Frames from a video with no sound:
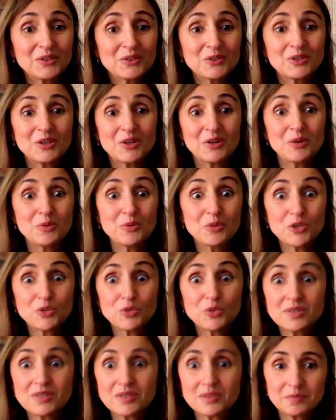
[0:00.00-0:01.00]
so, which
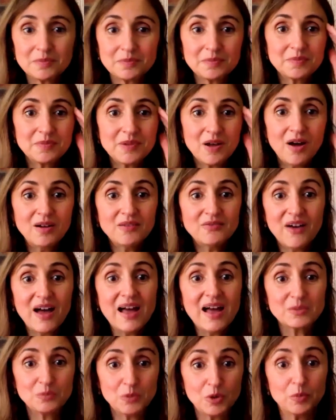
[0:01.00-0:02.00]
was
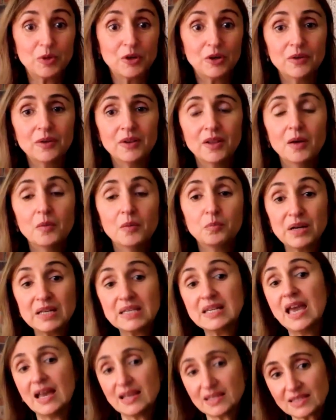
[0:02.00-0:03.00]
unfathomable. But
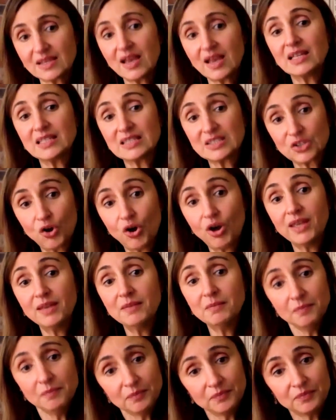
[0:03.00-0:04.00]
yes, I saw
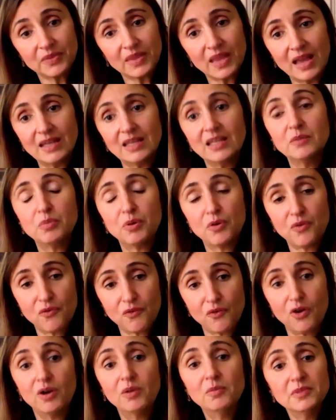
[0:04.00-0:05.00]
him and he
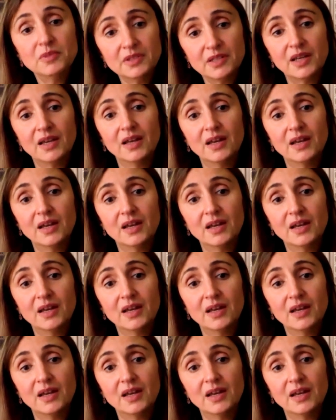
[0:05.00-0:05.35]
performed.